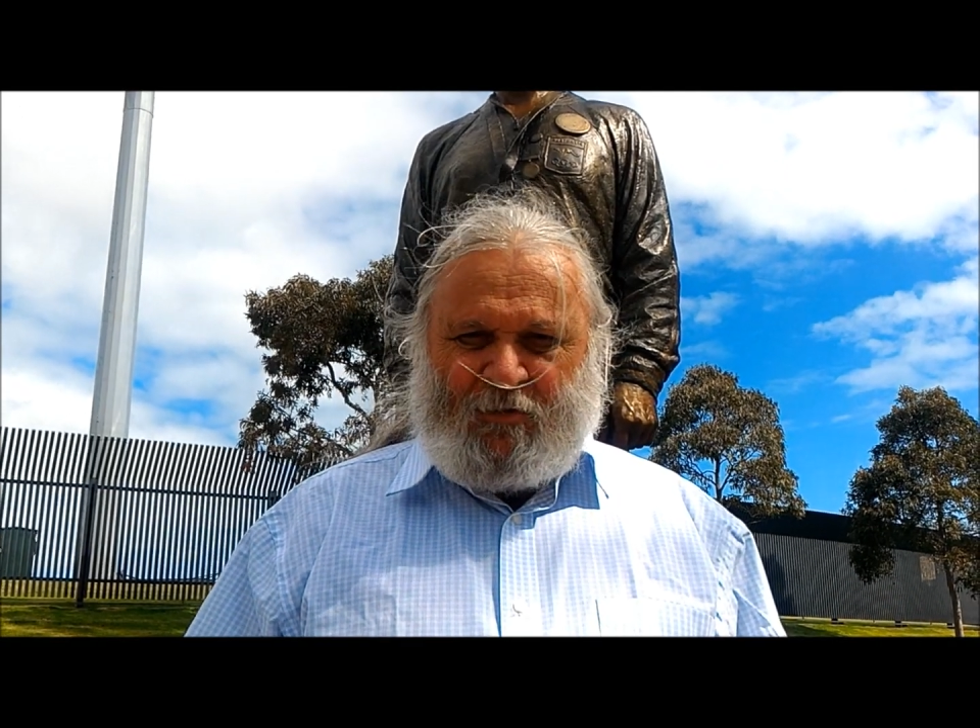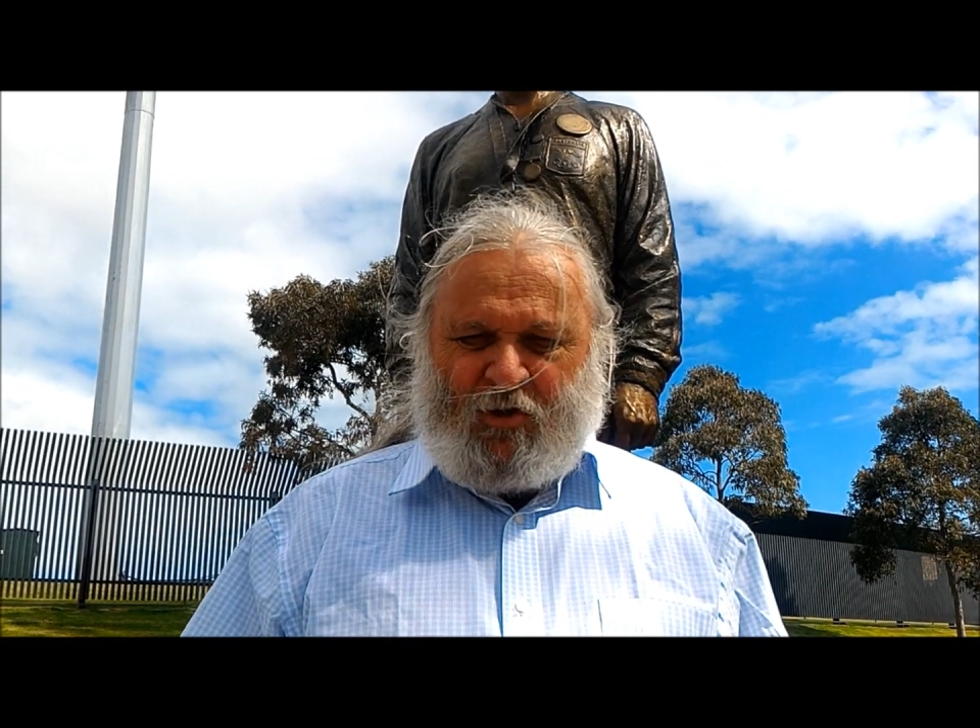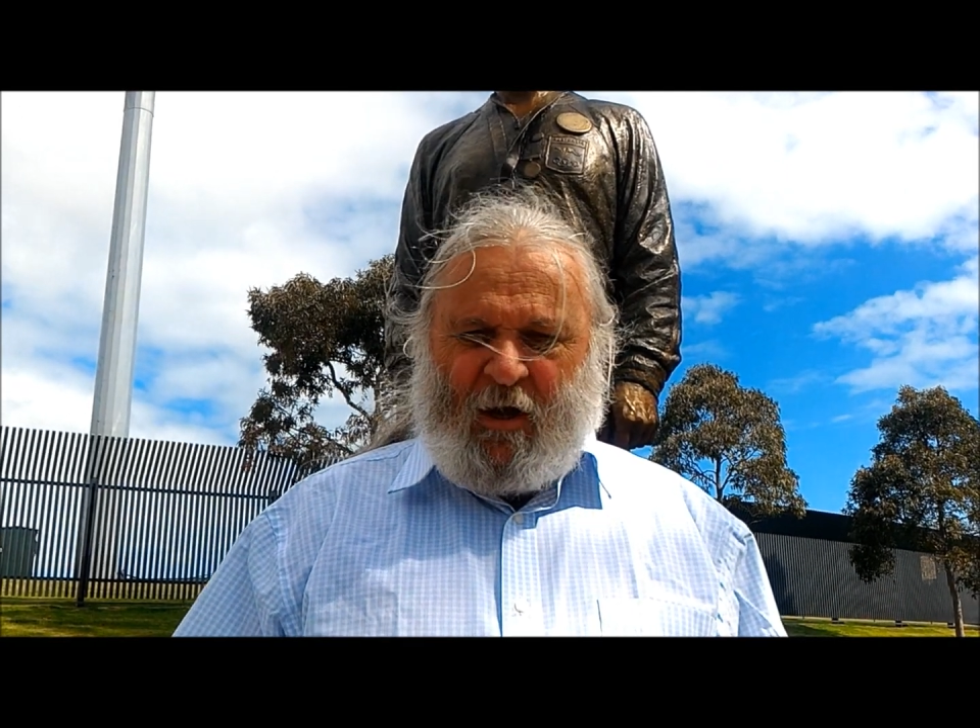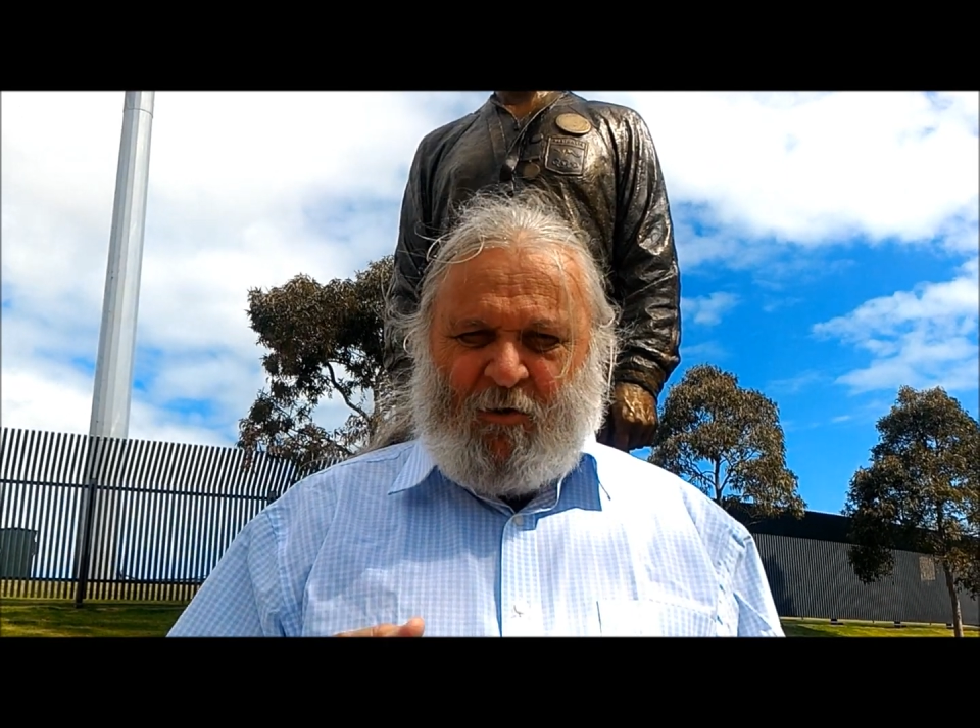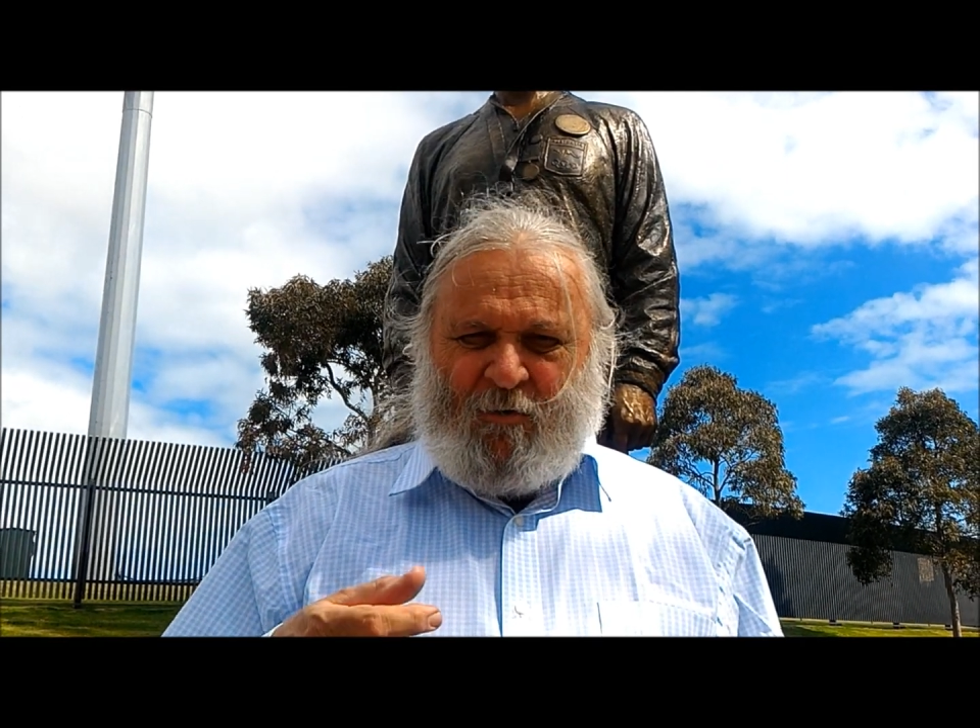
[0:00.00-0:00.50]

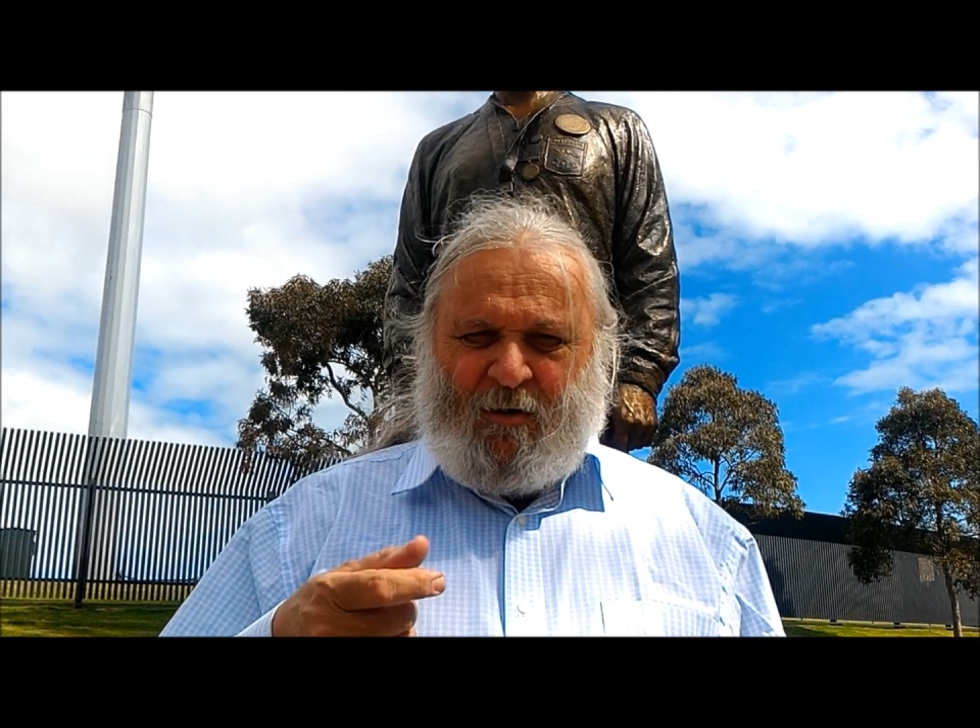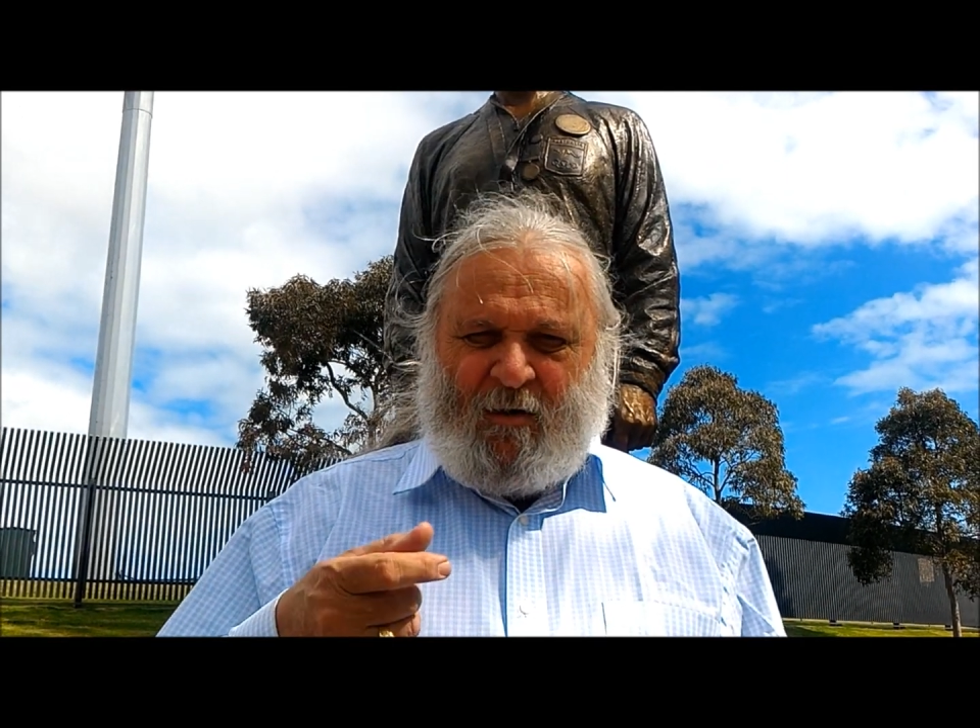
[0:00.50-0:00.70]
So